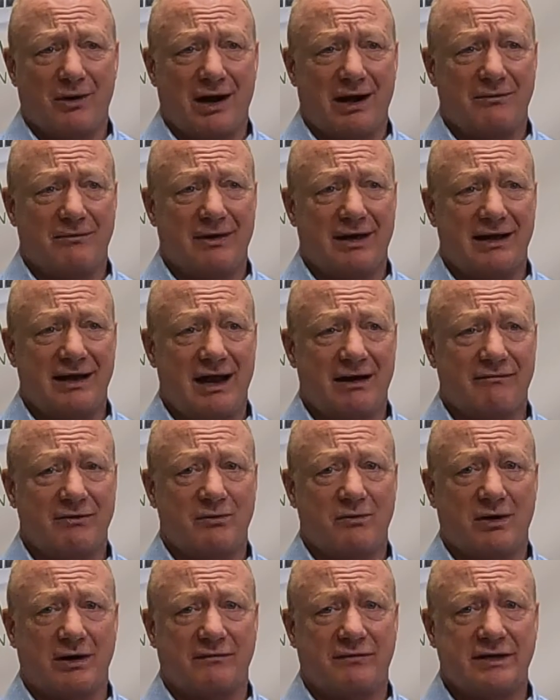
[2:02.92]
where I read
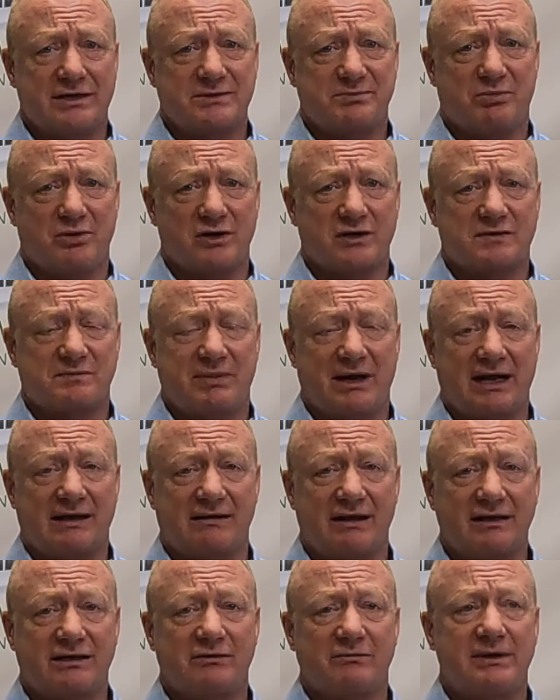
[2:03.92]
every one of his books, but I
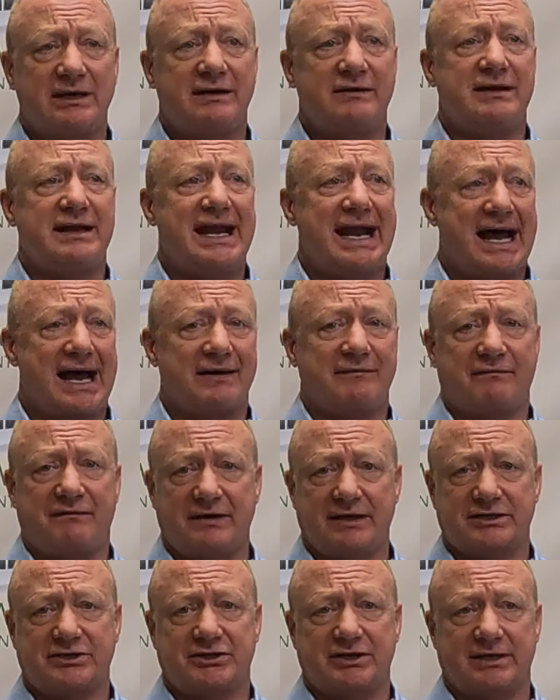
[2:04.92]
like to read
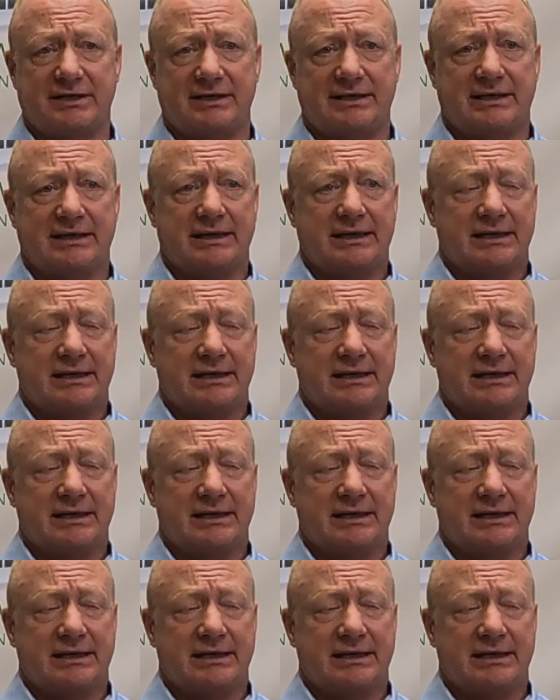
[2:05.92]
nonfiction.